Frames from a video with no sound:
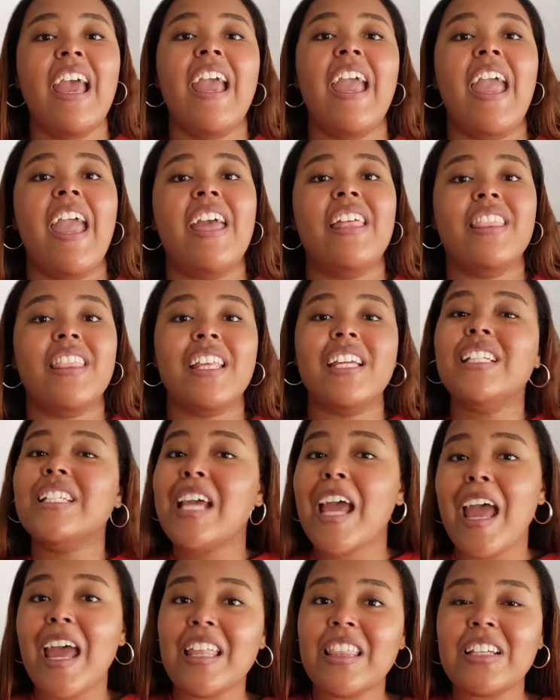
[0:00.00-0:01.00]
And the
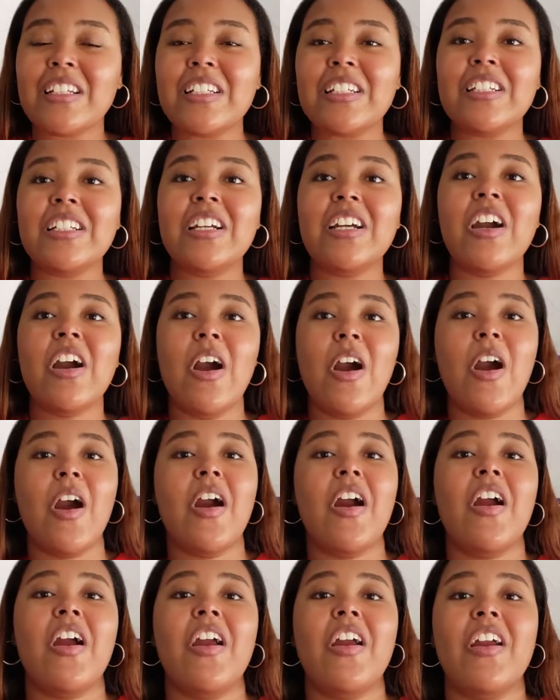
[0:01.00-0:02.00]
Tethered
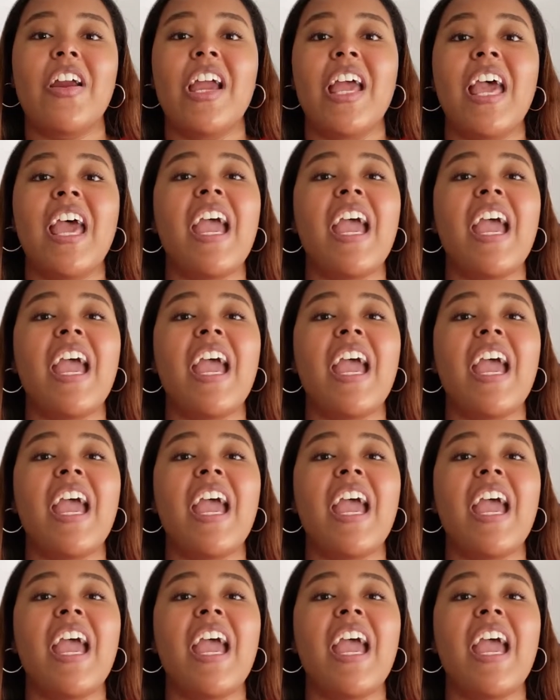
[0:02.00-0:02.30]
are